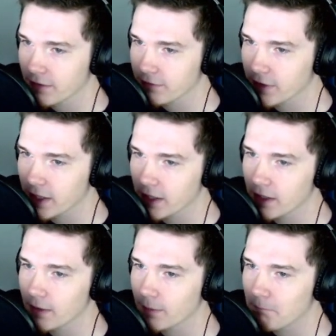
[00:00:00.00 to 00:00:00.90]

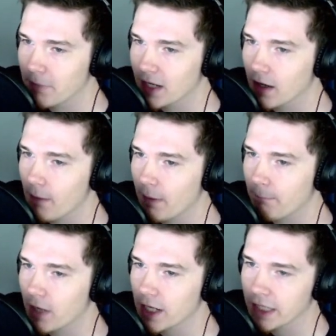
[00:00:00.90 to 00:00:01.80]
Frickin' become a
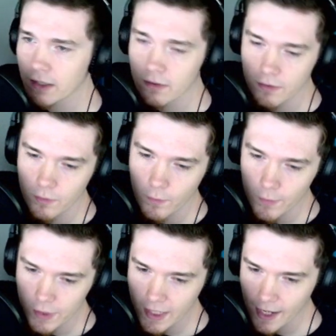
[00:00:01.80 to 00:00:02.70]
bunny.
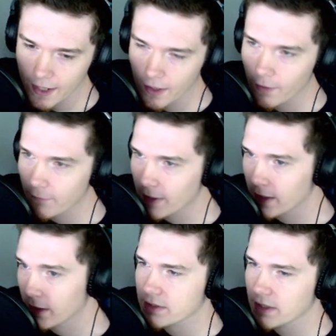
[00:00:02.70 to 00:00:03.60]
You can't go
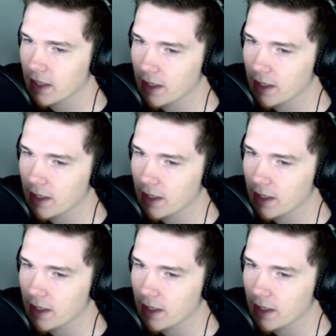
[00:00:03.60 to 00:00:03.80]
wrong.